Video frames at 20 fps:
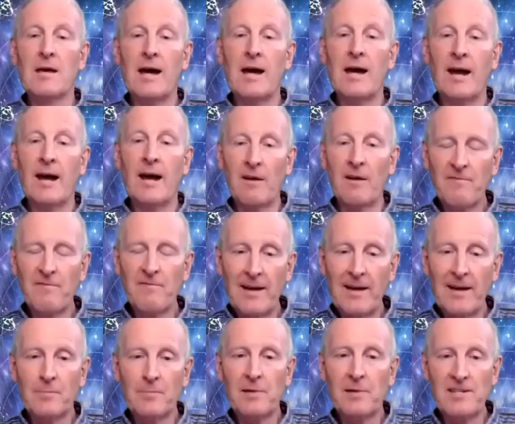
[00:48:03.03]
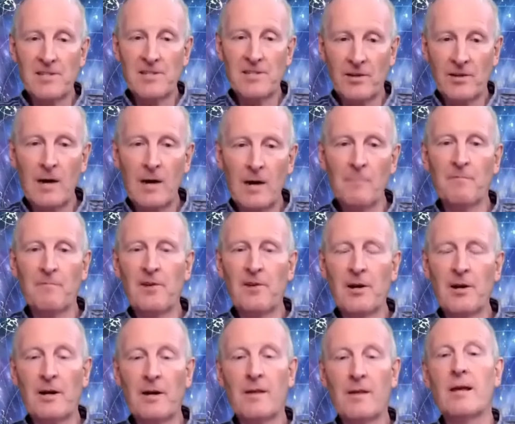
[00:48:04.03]
And I found a place of
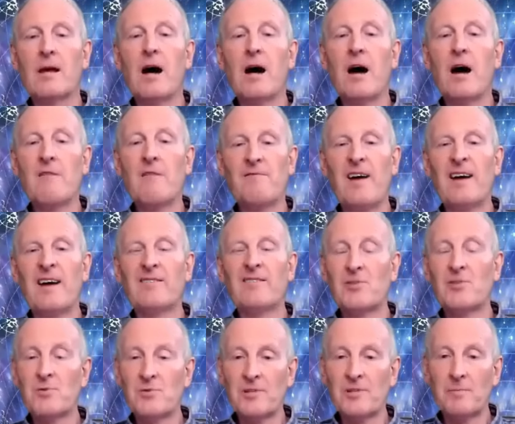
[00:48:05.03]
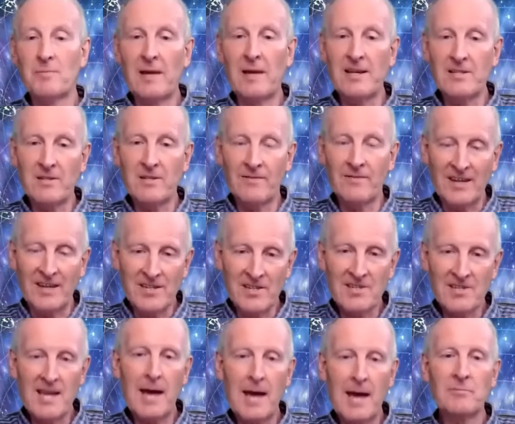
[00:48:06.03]
comfort. I found this was a place of
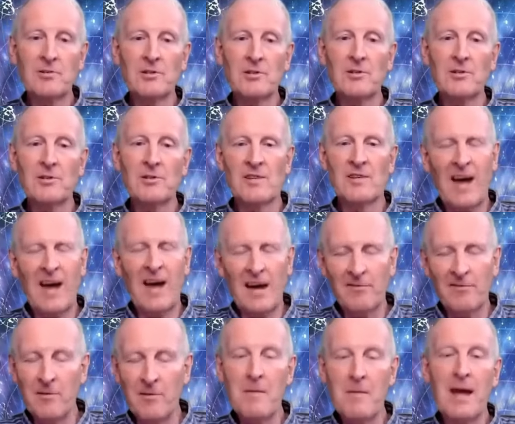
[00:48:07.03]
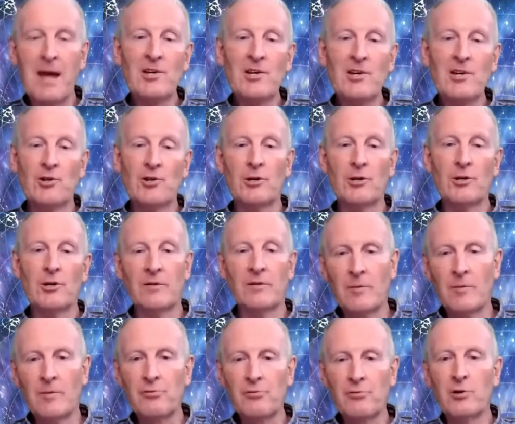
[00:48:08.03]
acceptance, of affirmation, of
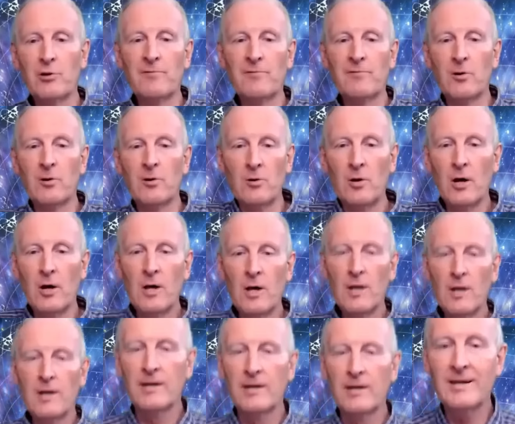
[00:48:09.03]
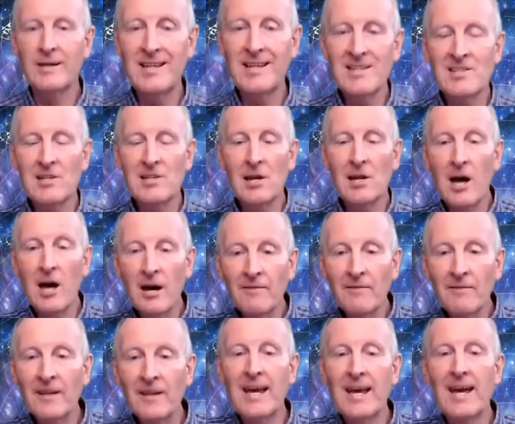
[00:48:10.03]
approval. His
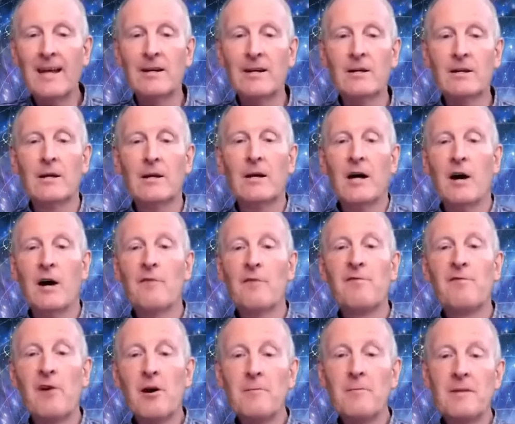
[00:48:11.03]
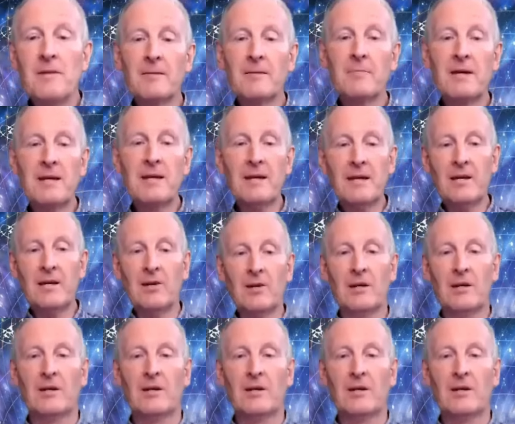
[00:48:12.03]
love again, affirming me